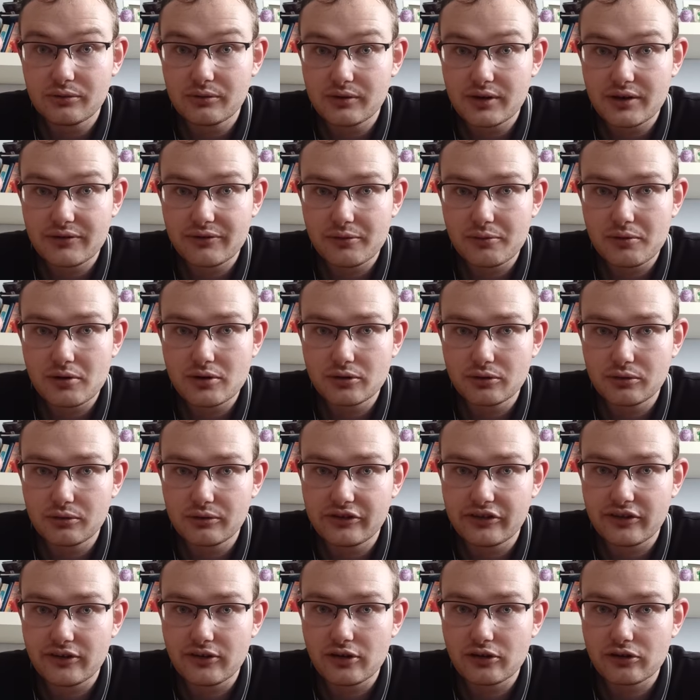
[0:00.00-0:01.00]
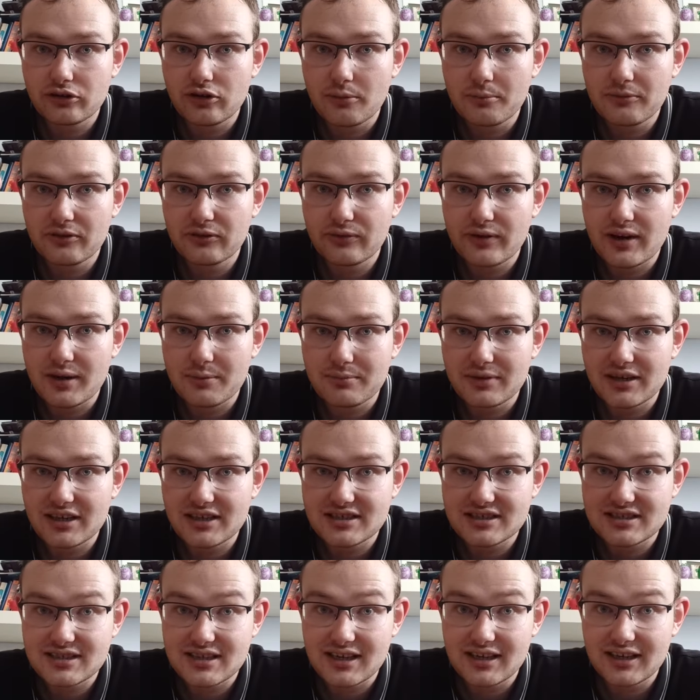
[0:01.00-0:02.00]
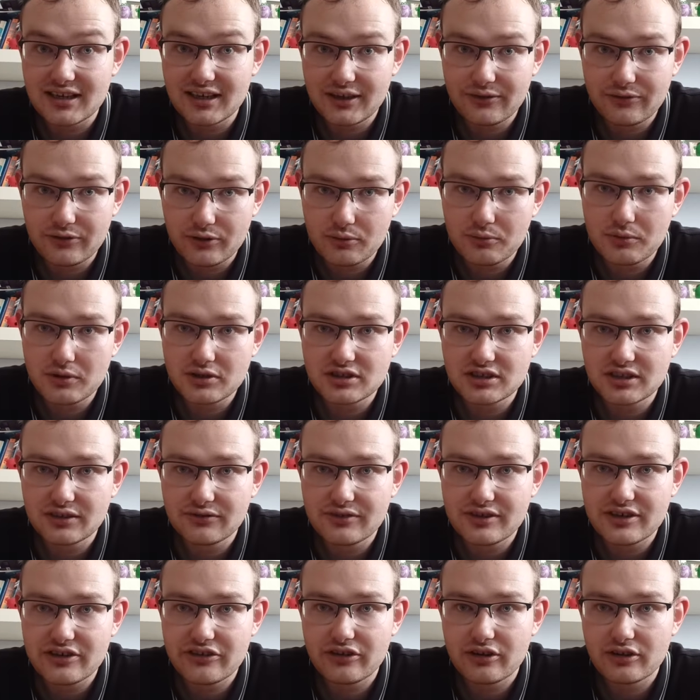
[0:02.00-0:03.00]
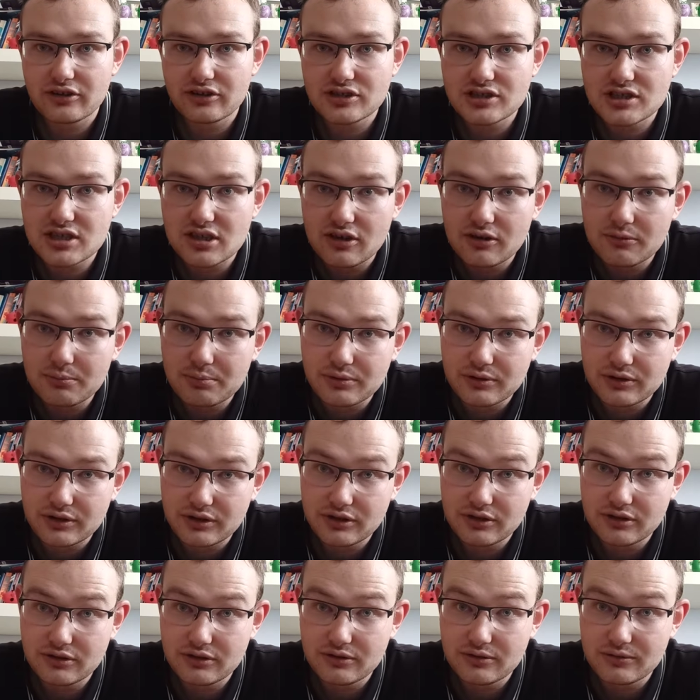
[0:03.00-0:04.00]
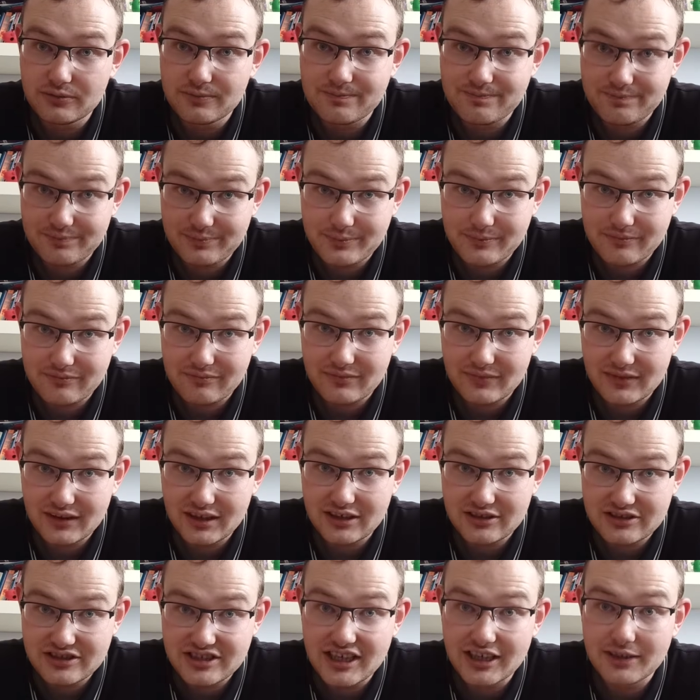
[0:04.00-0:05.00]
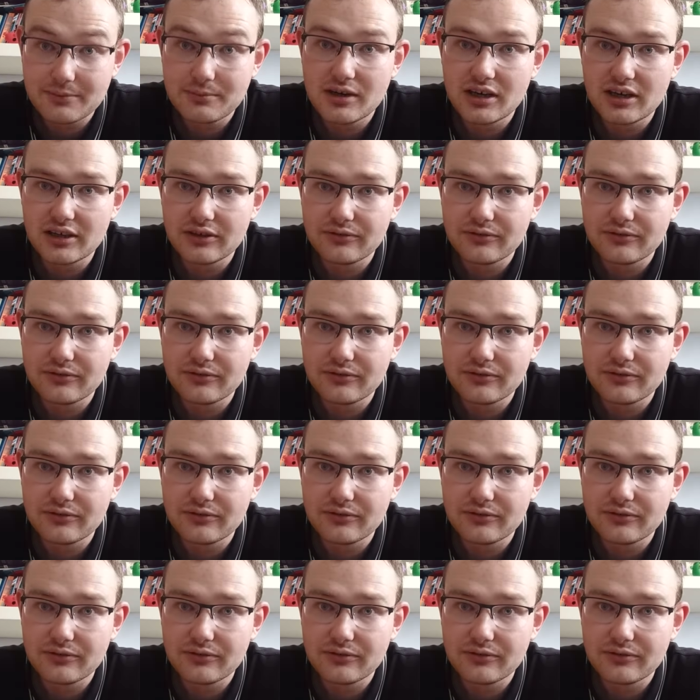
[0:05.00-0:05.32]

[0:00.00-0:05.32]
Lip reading: everyone who's in the Thomas fan base, that if you're watching this, I just hope you take my